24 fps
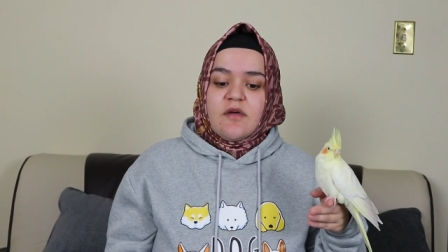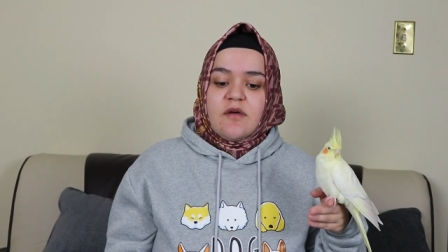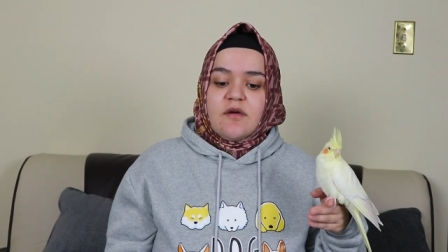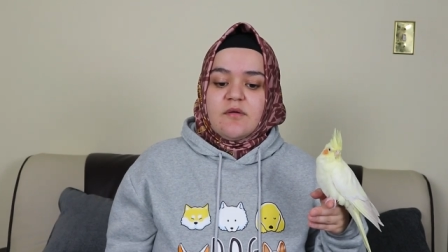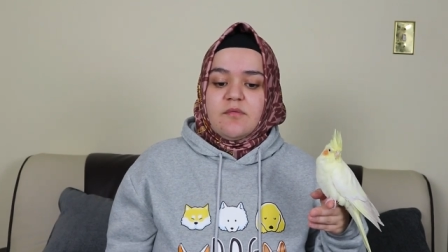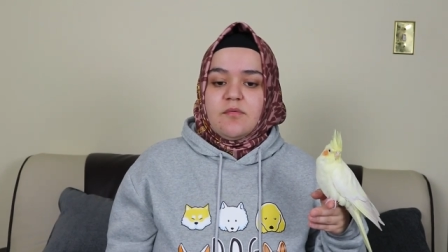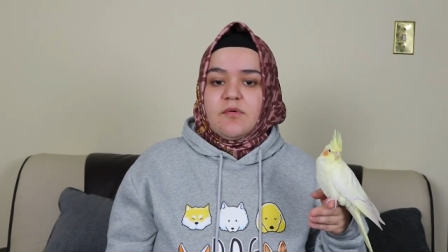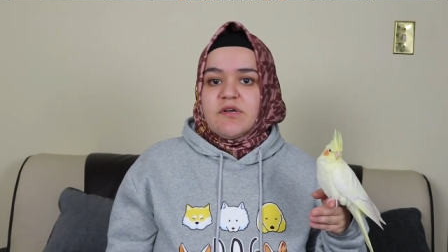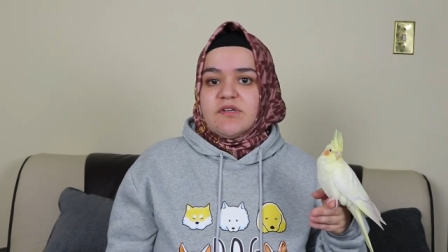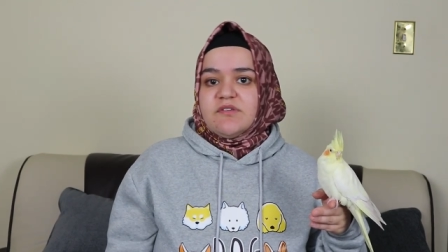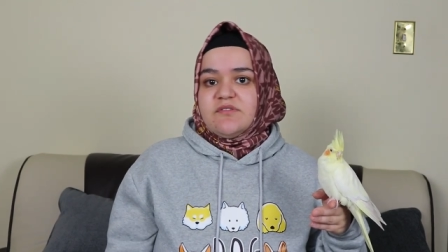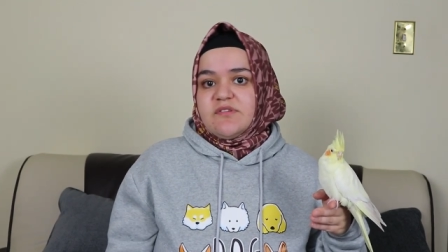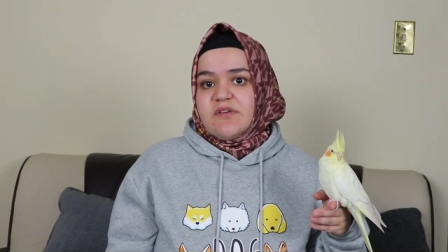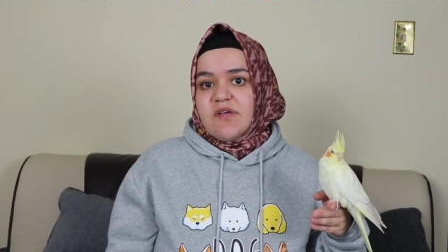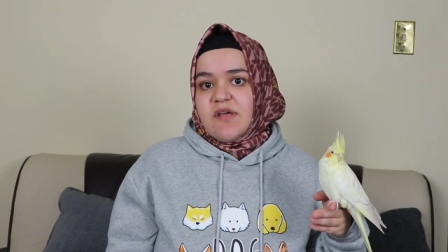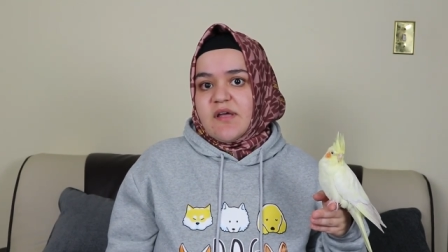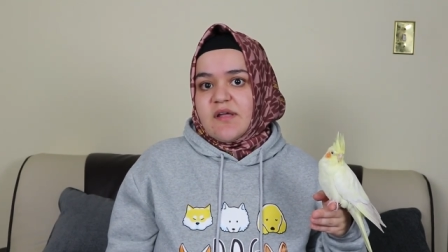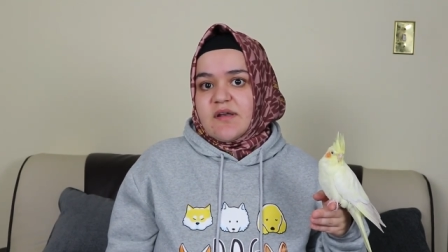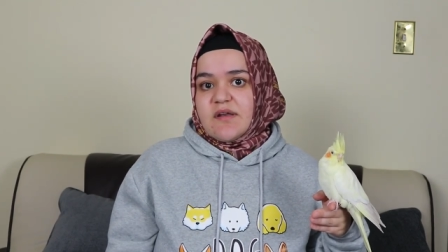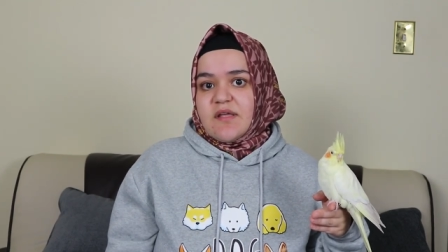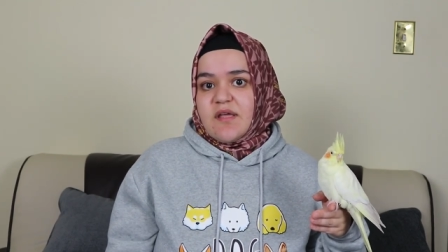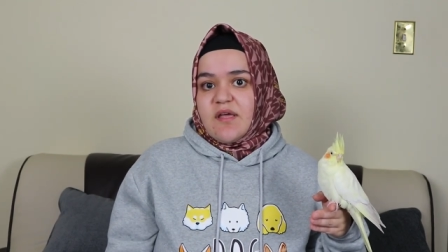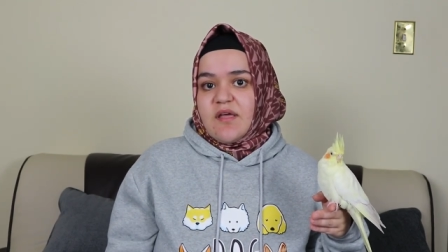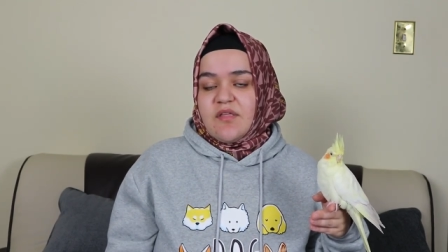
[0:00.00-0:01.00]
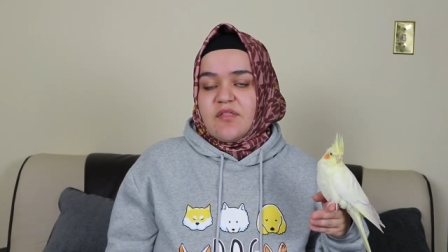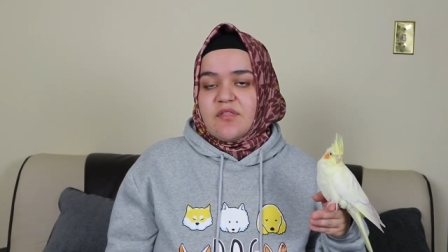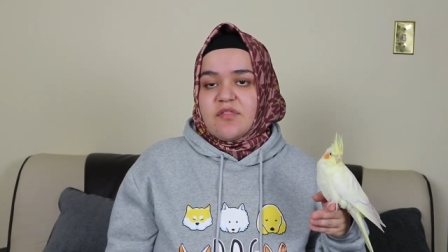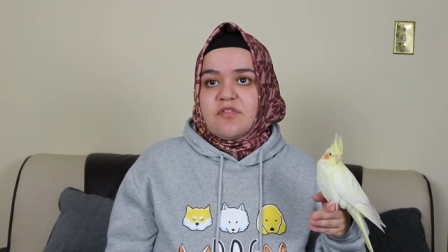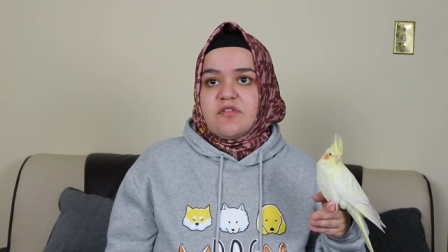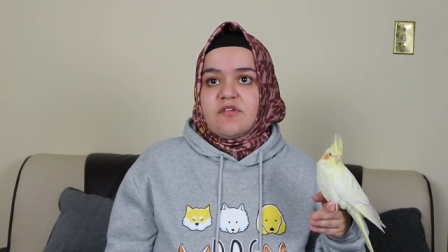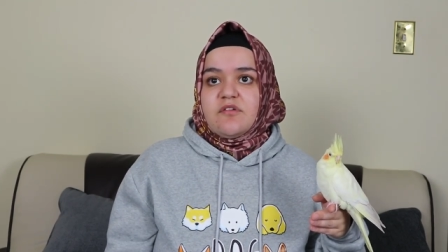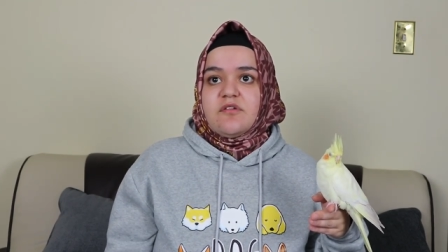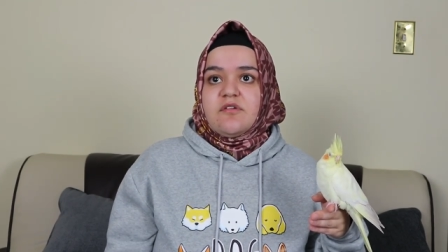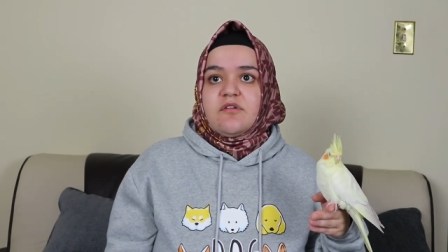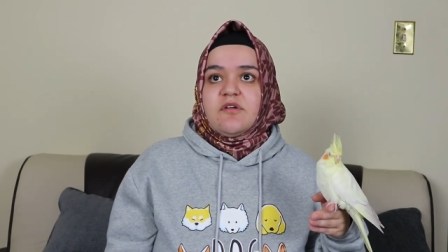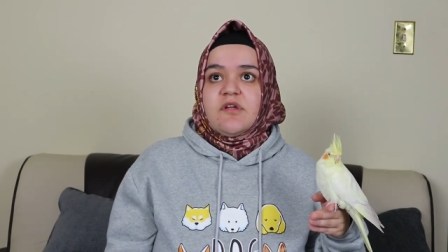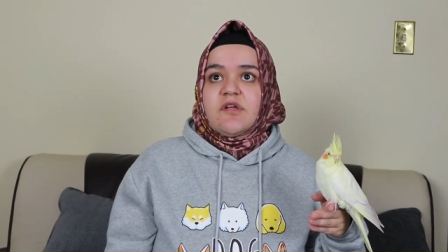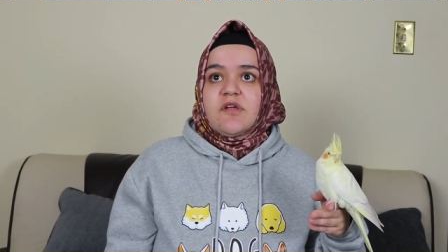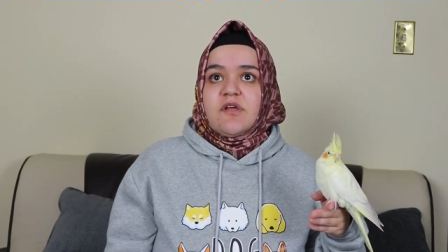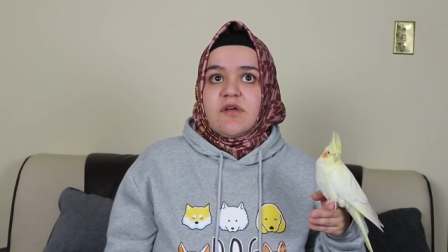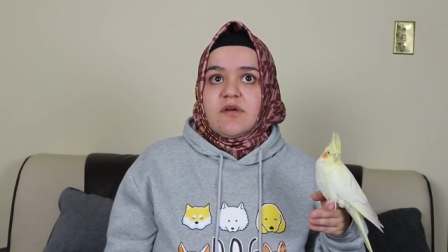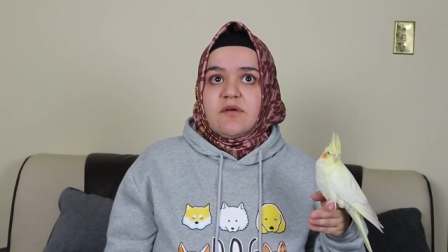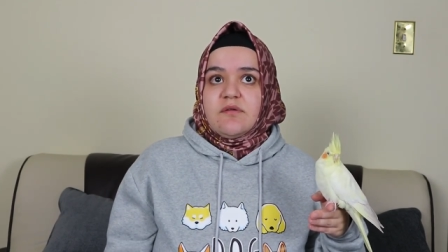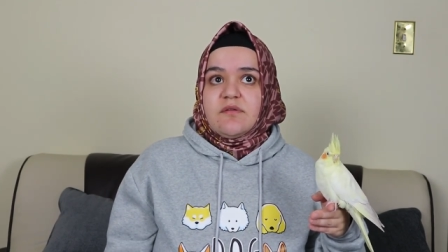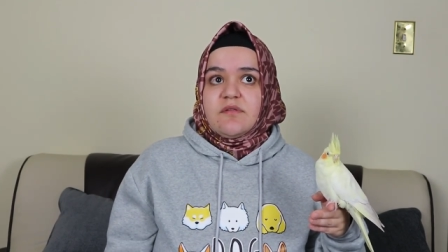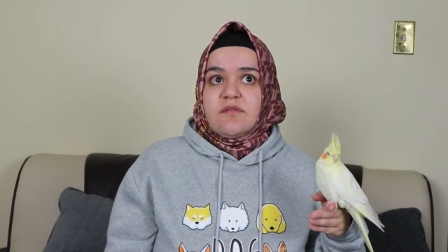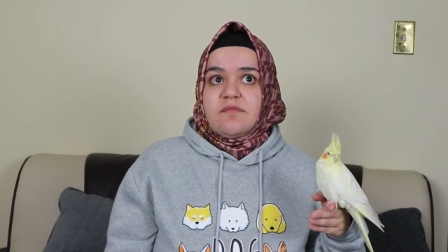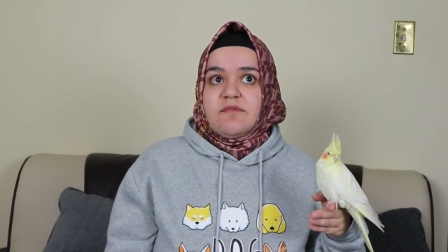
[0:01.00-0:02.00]
And when she had cancer,
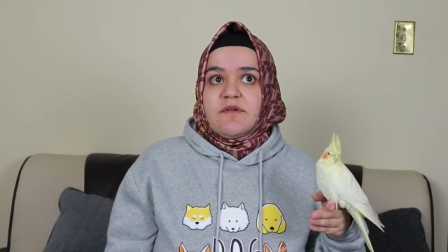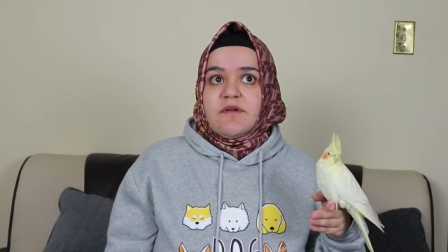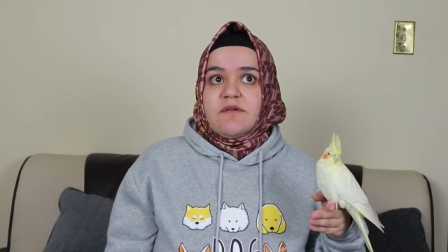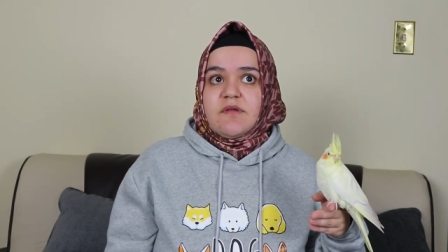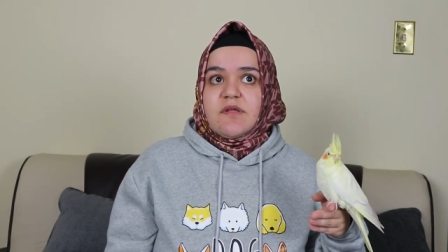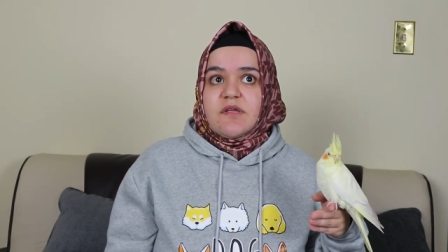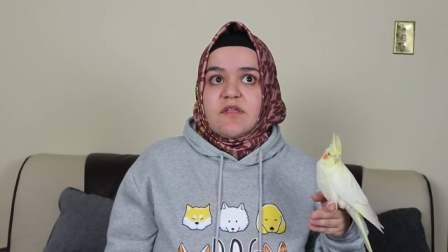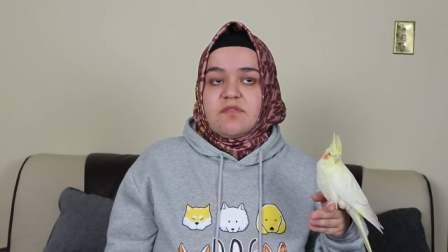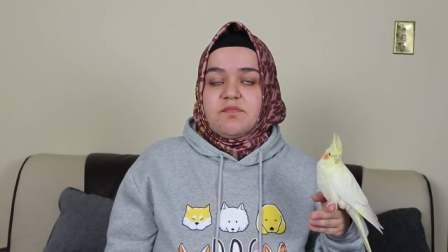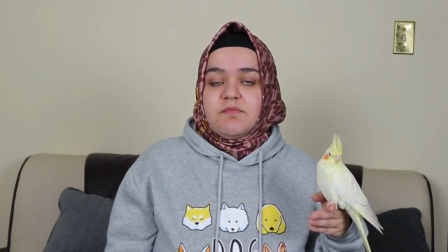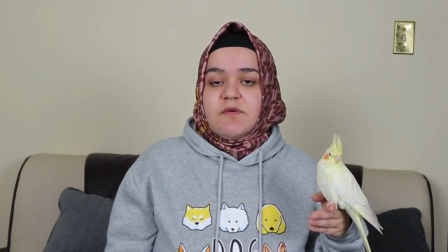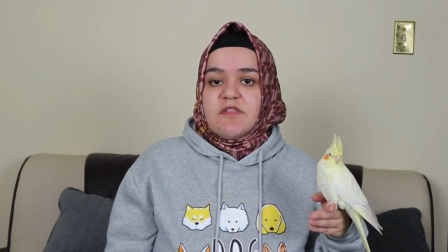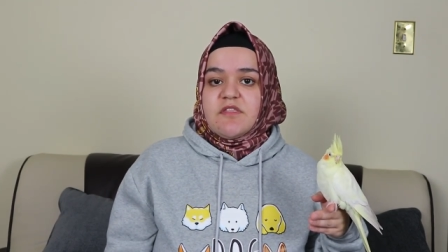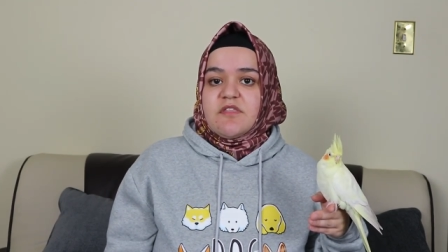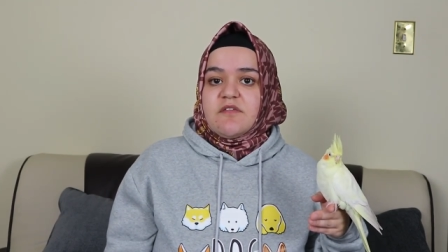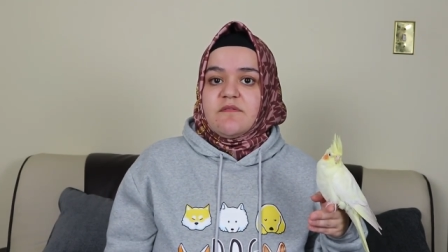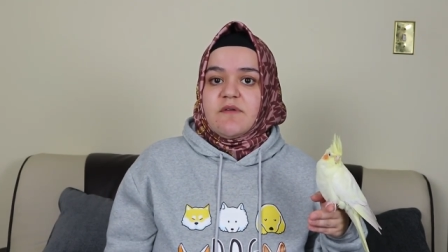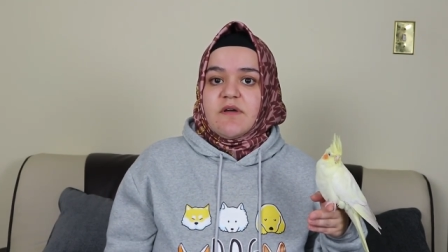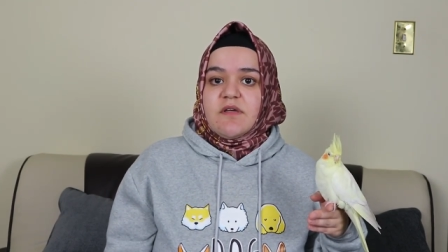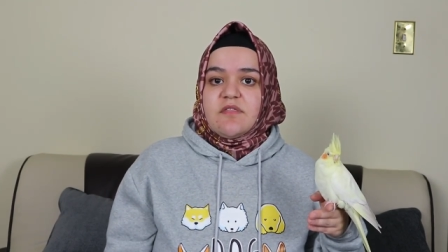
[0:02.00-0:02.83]
it was very expensive.